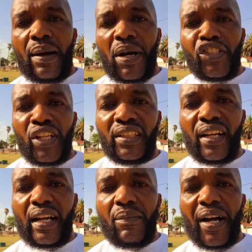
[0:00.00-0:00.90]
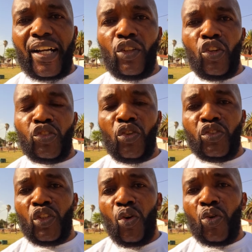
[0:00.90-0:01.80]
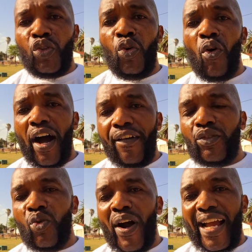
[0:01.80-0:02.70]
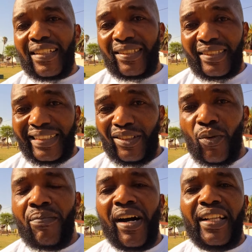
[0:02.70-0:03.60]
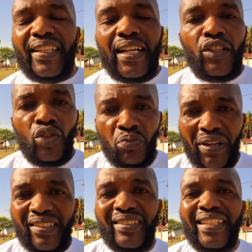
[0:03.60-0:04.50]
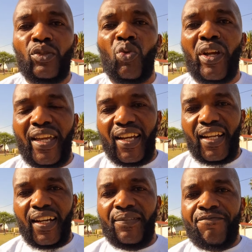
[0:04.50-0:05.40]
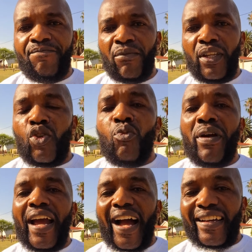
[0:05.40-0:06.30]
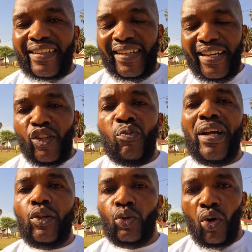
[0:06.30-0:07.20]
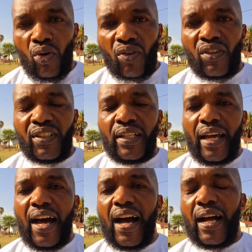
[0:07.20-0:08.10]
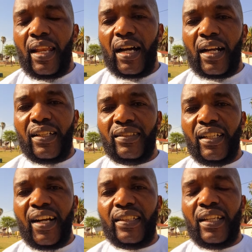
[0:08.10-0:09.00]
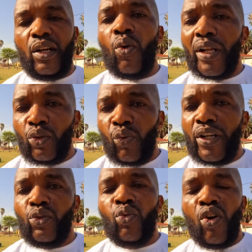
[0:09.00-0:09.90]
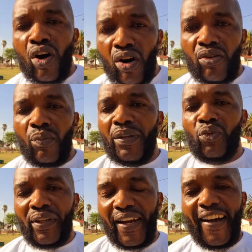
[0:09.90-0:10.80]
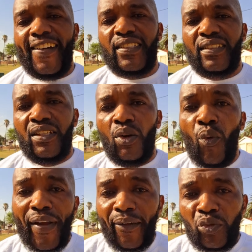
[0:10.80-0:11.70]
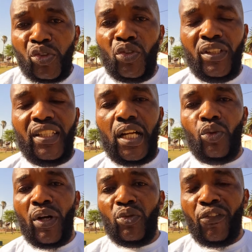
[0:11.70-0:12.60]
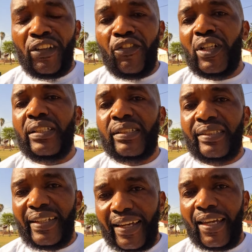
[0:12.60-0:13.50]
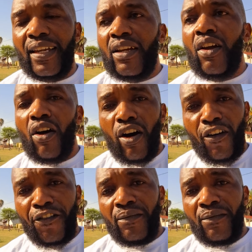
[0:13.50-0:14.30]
So you have to go and see your brother. You may sit together. You may agree. You may talk. What went wrong between us? We have to sort it out. We have to fit for the sake of